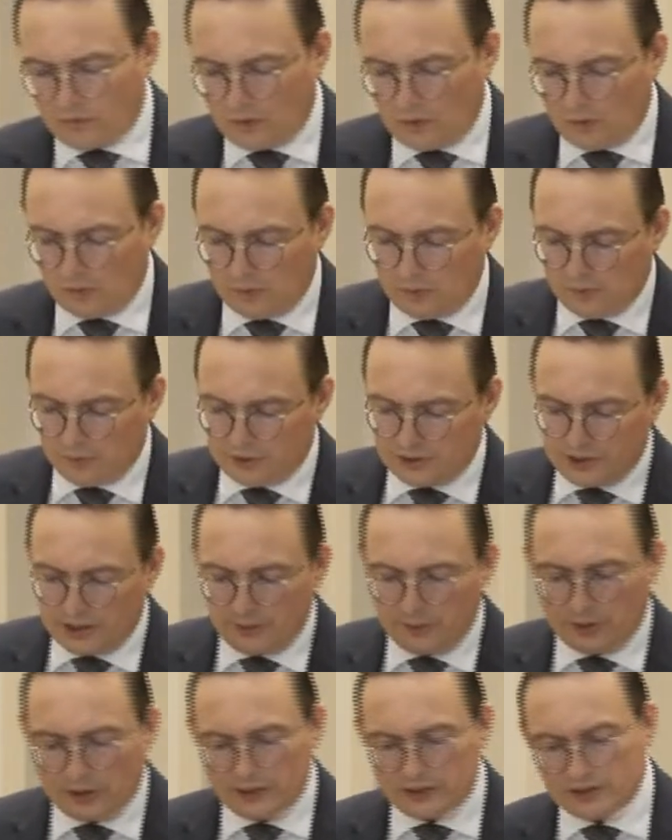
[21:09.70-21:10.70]
we see
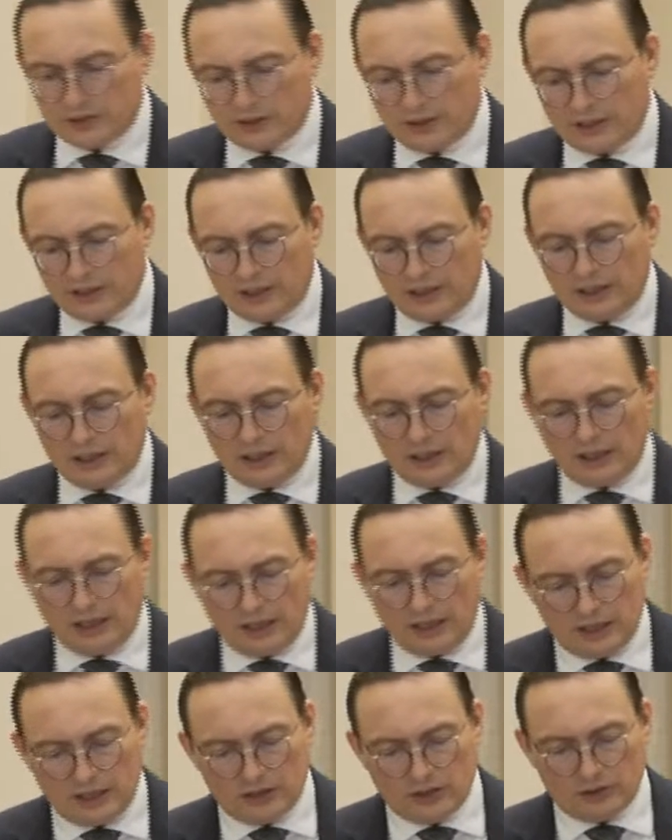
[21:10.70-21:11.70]
what
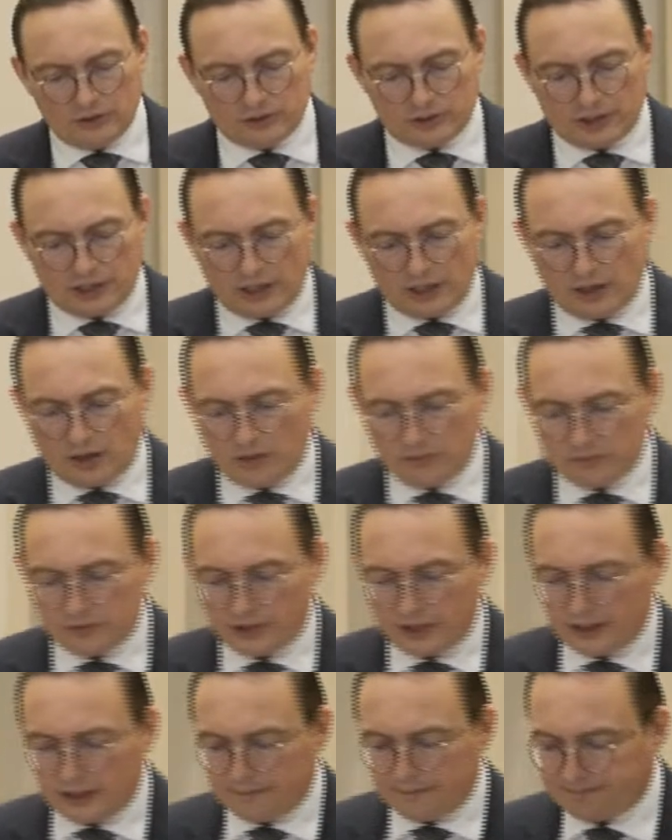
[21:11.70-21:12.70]
he does. He comes
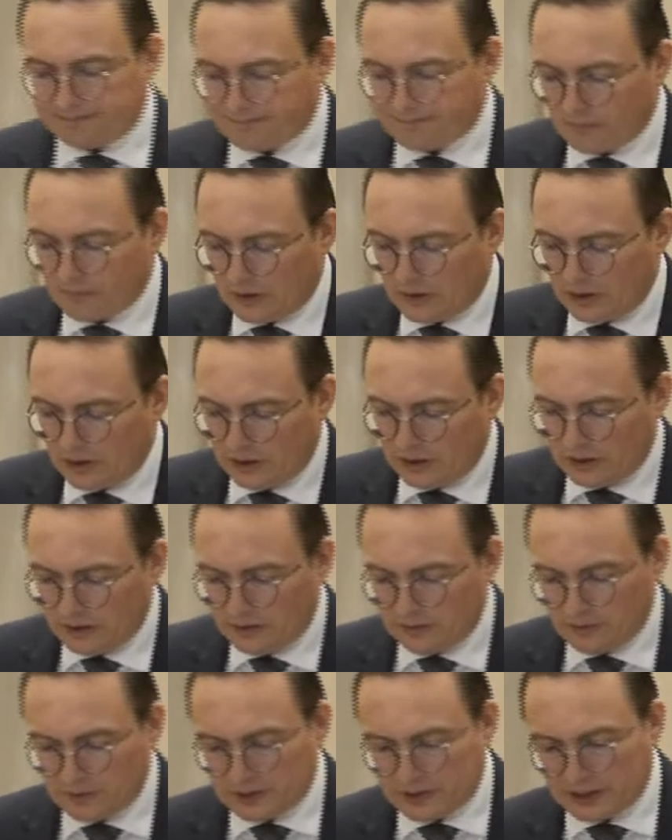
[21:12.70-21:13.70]
in.
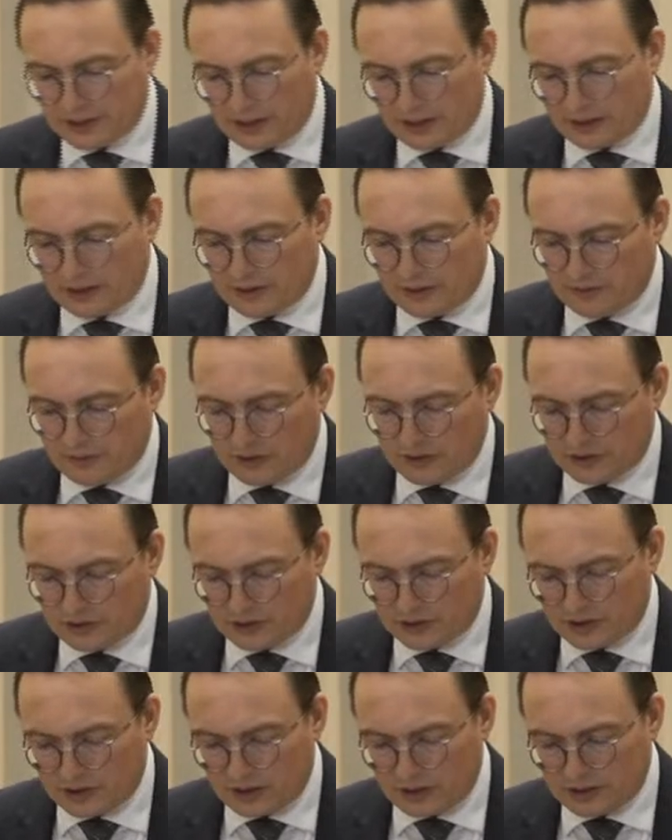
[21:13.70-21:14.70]
And we see that in
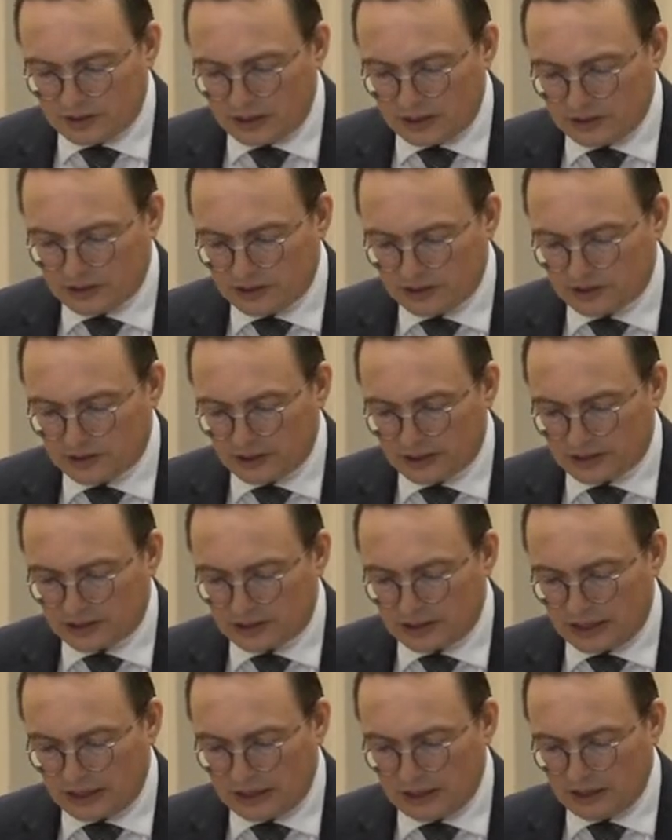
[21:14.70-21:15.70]
verses 13 to
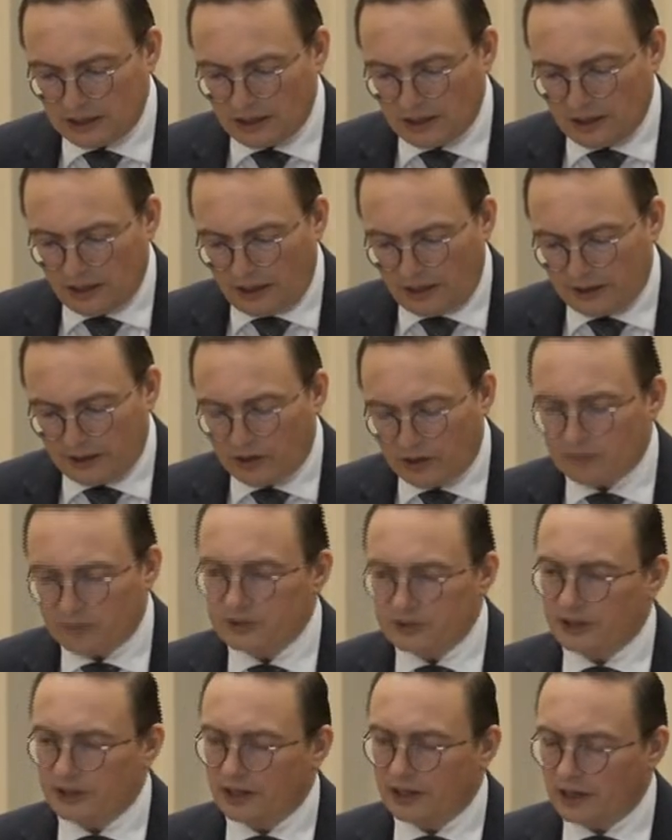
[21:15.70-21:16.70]
16. And he
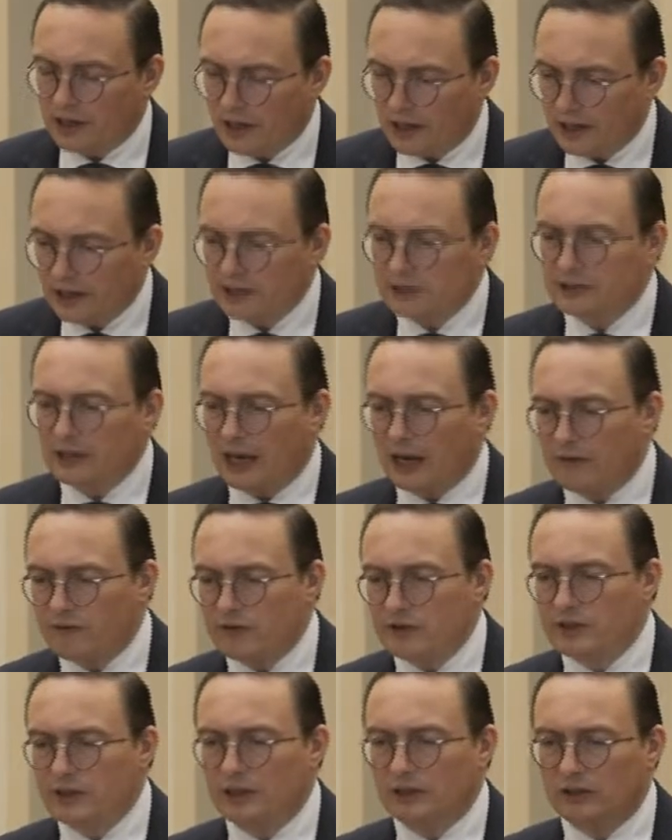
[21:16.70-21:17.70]
comes in and clears
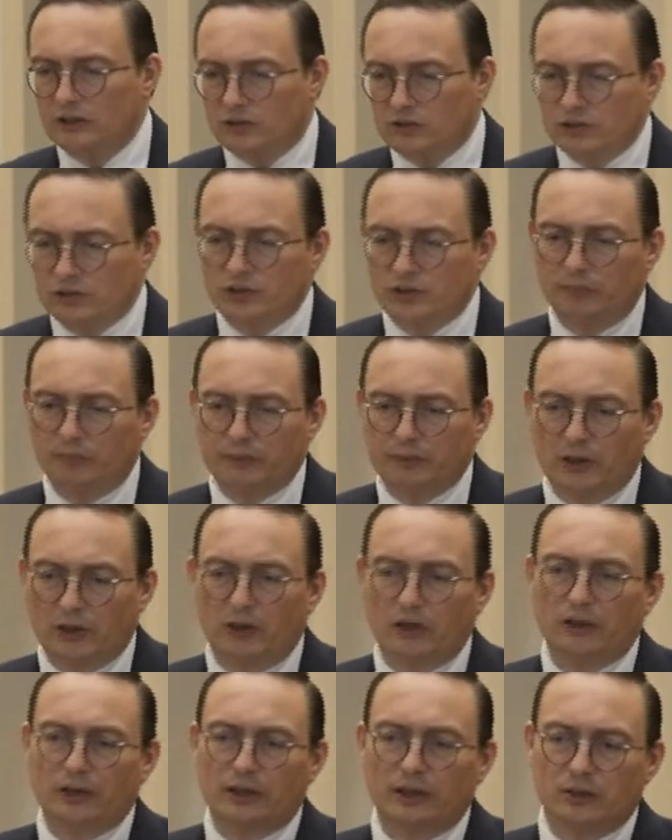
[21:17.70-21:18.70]
everything that does not
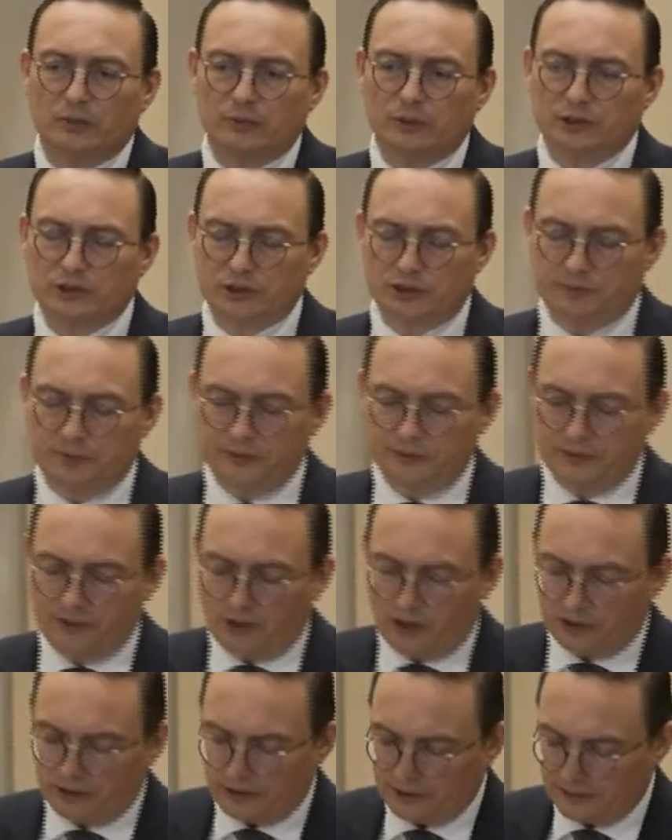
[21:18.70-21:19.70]
belong in the worship of
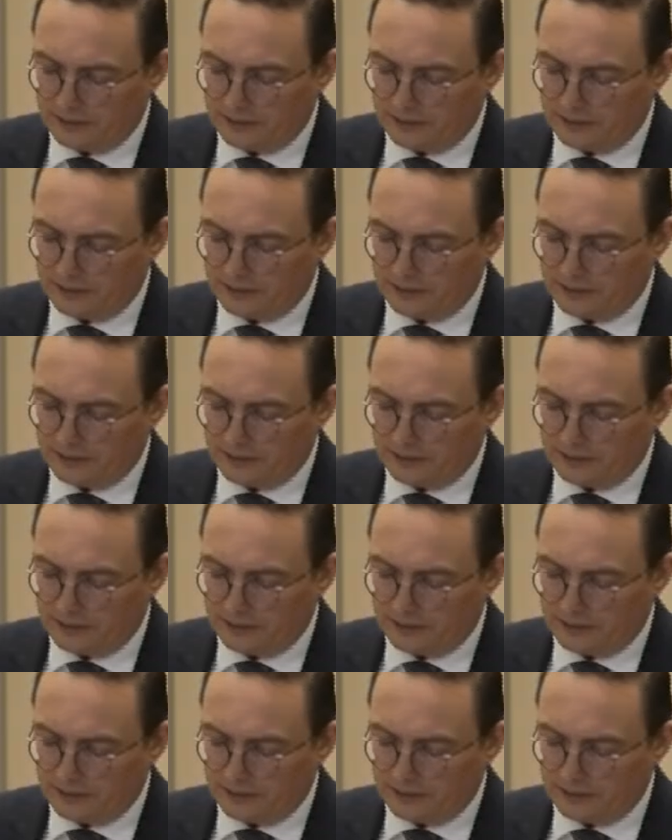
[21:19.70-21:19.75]
God.